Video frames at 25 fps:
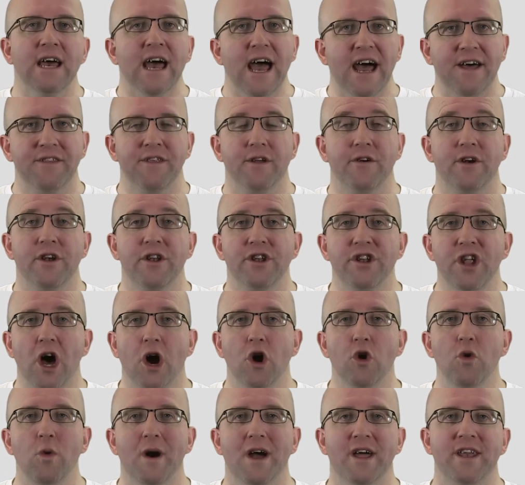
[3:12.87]
and there are
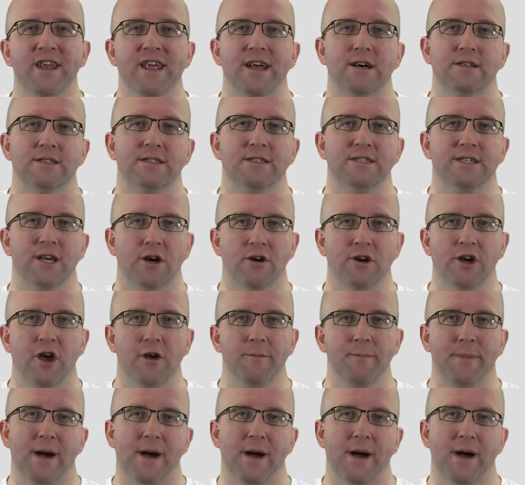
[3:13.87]
no announced telco